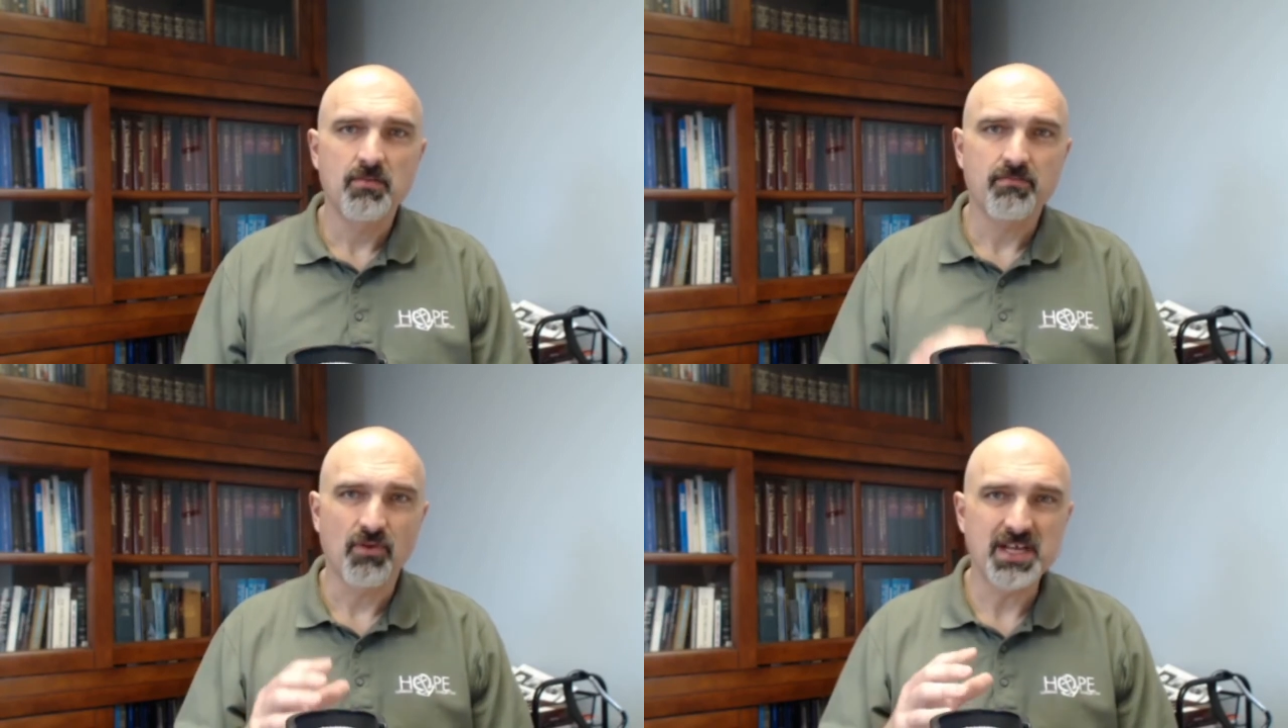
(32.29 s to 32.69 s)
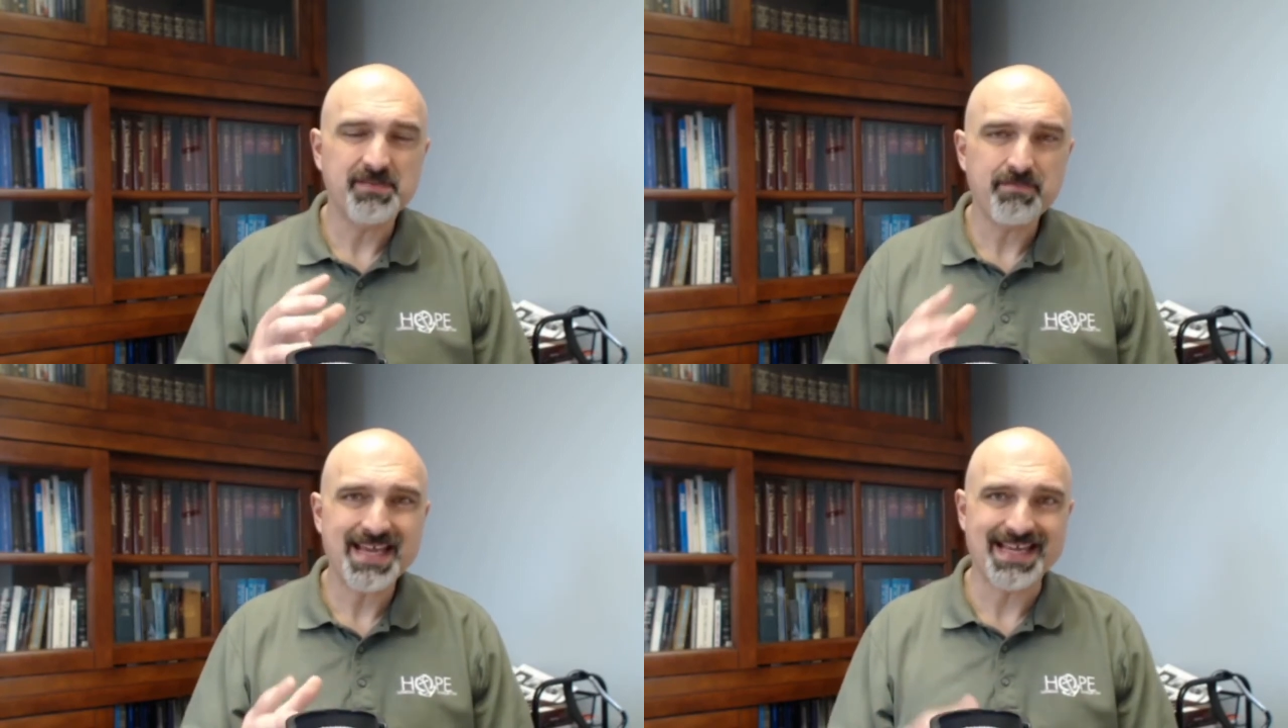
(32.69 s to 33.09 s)
brings
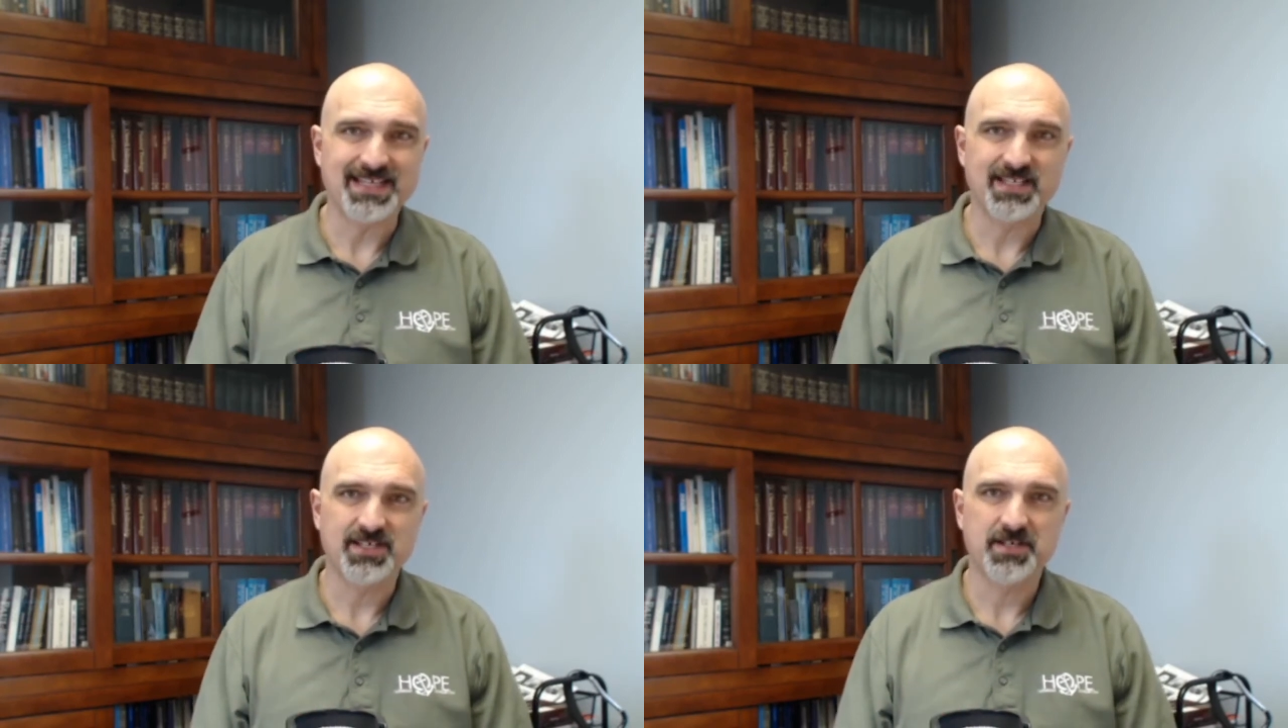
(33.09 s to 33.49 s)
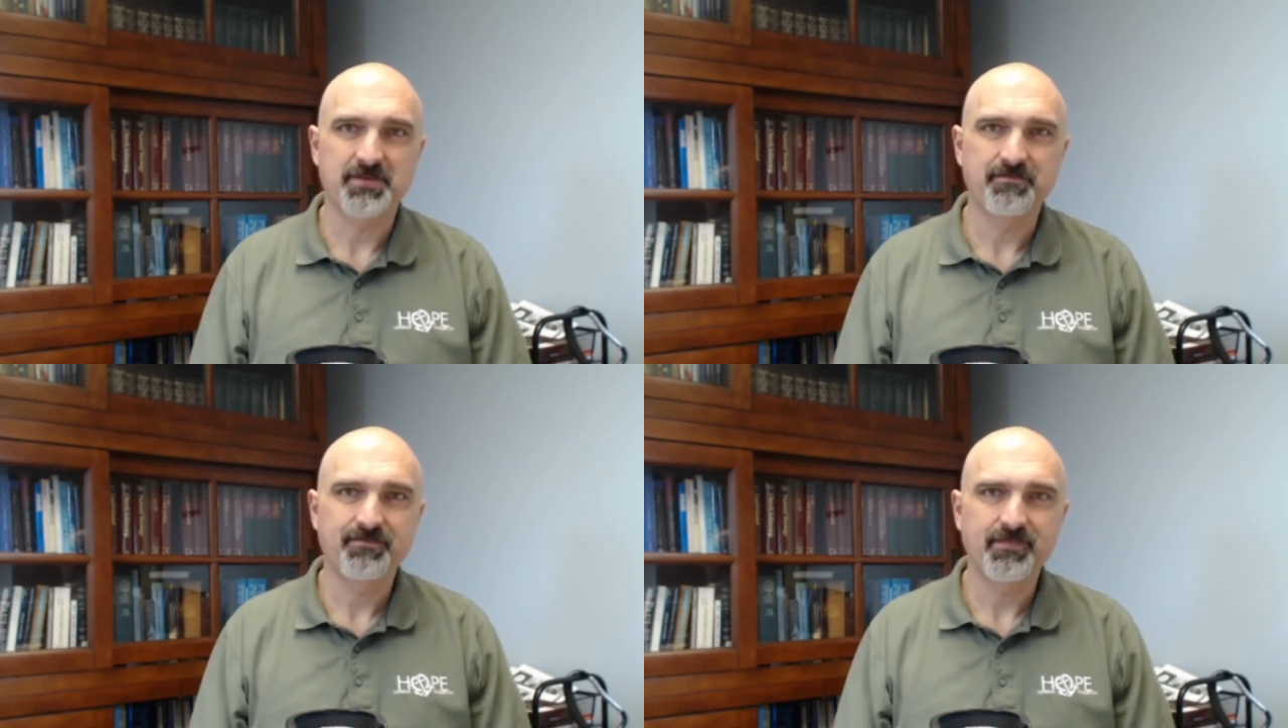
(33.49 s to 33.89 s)
peace,
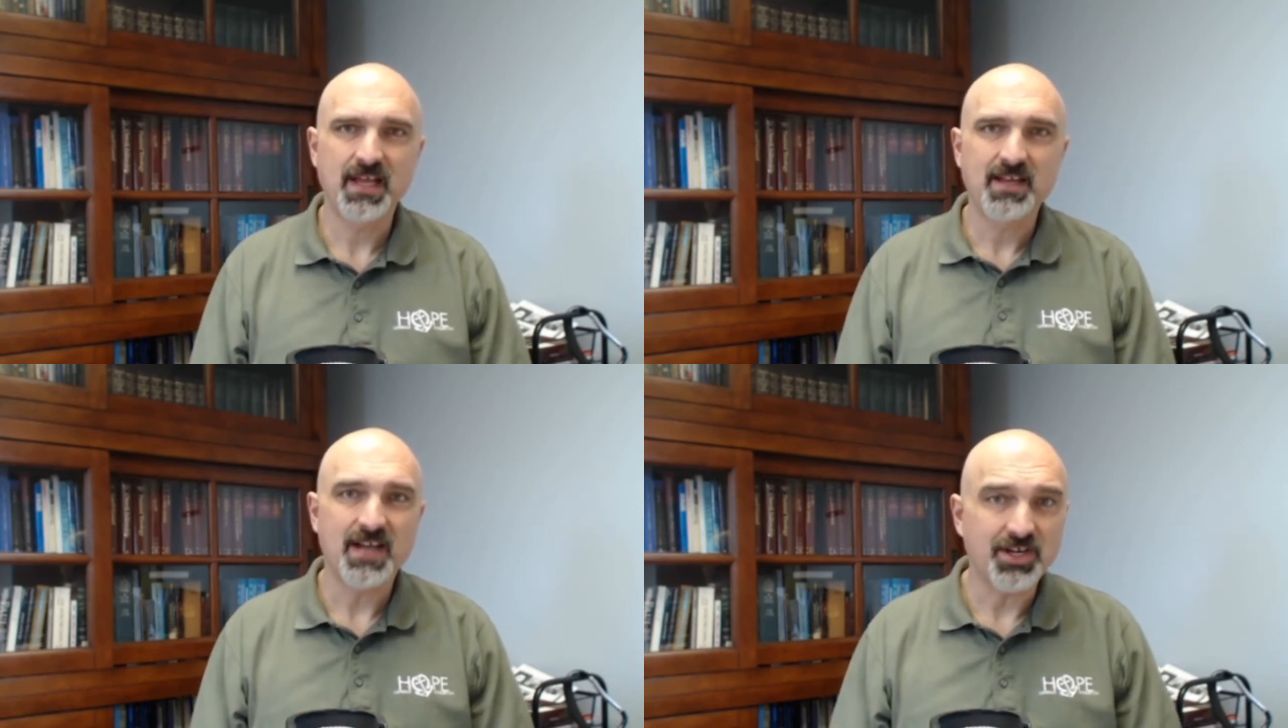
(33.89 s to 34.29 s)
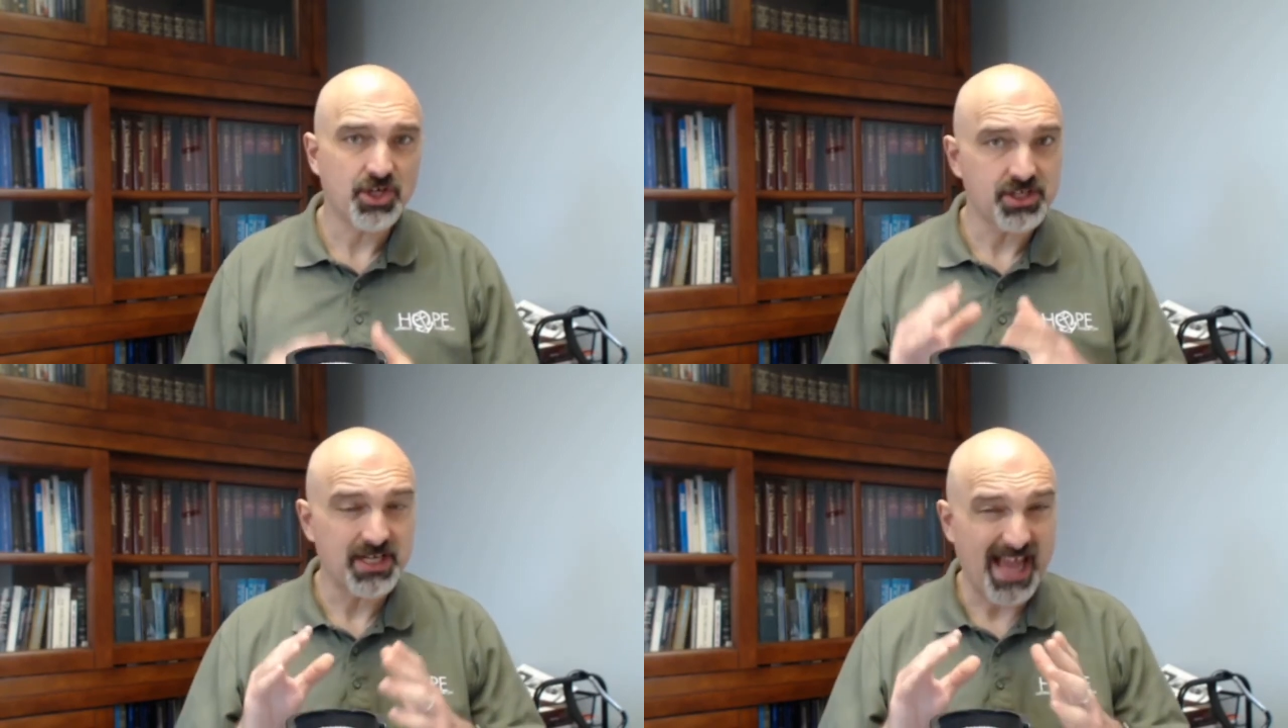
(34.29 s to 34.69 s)
not
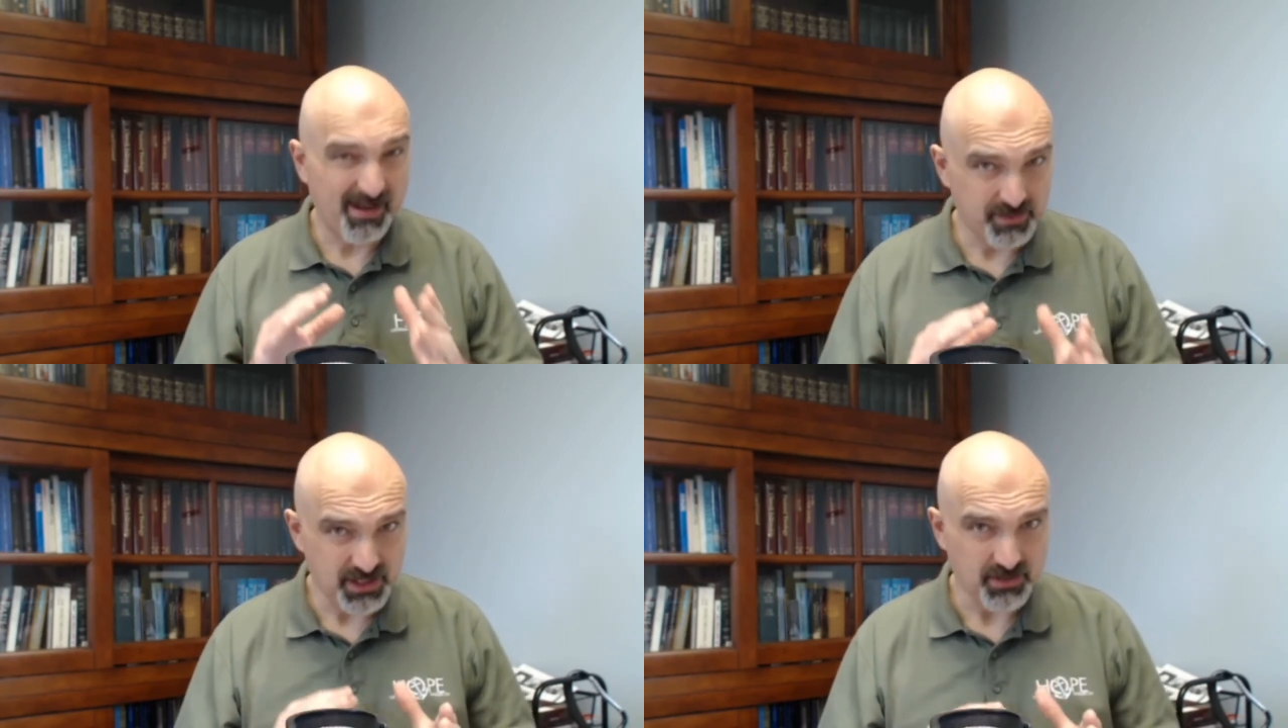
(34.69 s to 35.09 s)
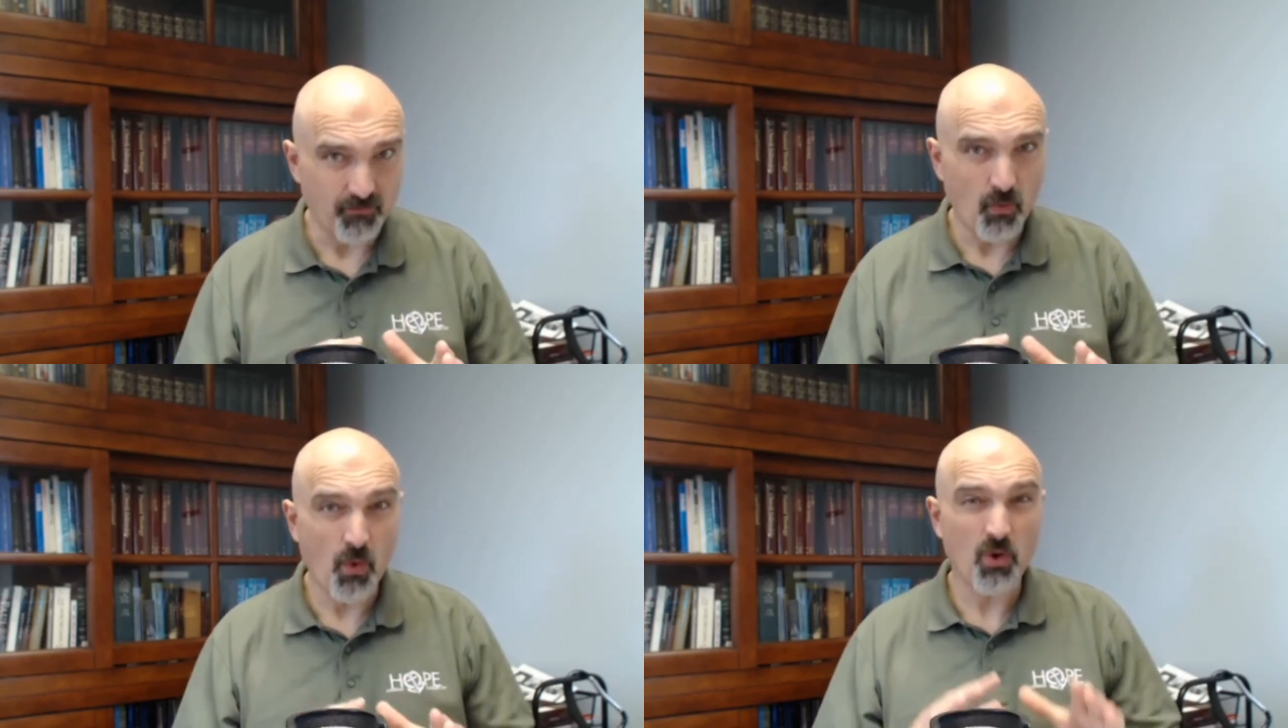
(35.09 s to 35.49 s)
just an absence of
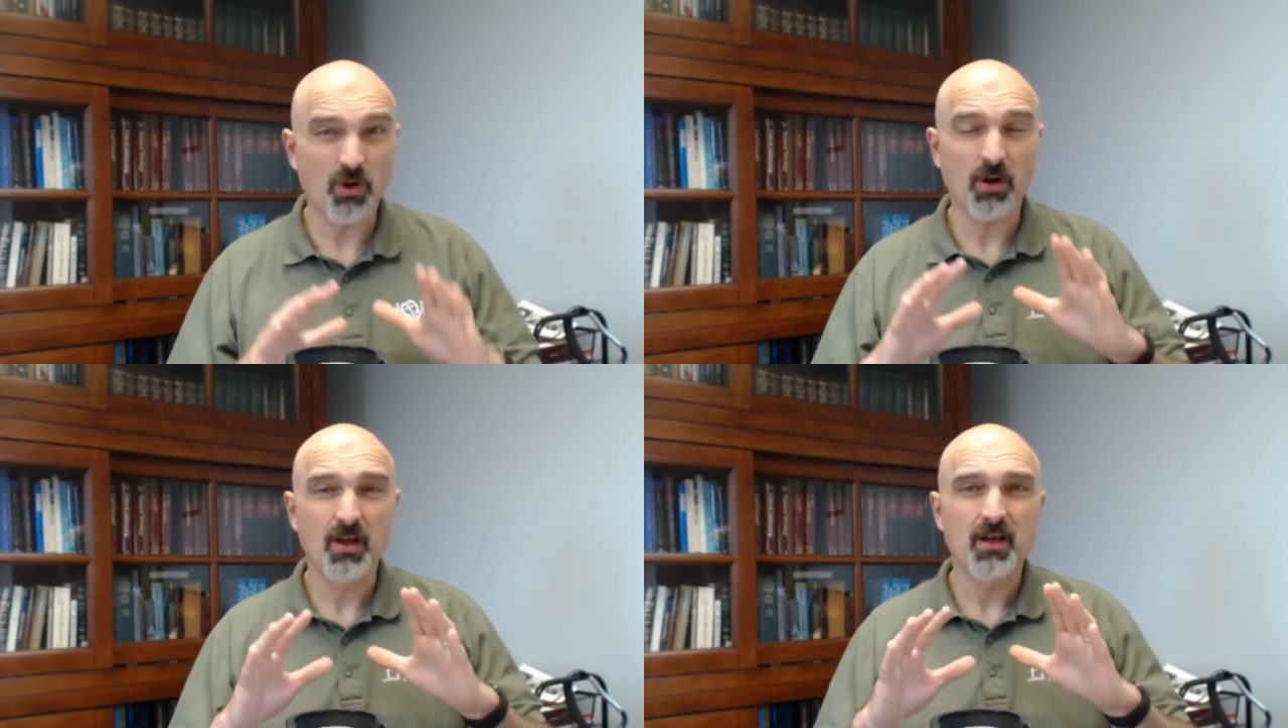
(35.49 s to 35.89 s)
war,